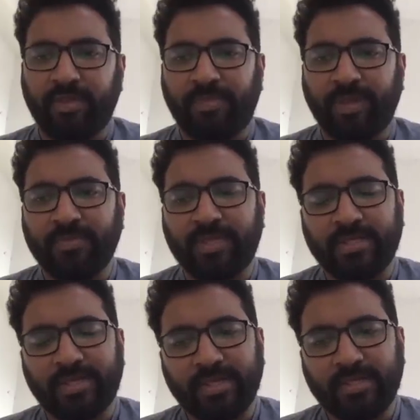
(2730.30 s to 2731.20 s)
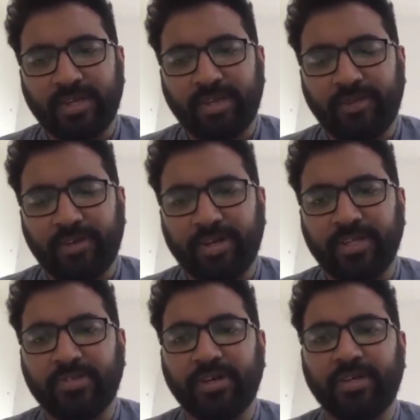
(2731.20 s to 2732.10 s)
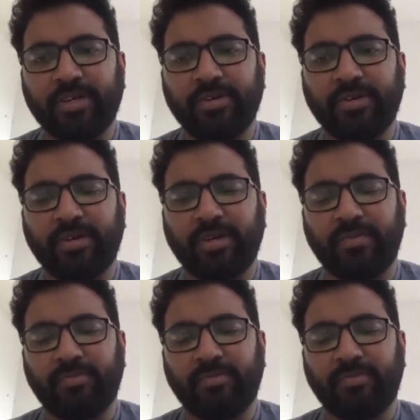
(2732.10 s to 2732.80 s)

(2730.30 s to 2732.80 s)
prelims test series that you have already joined, your uh,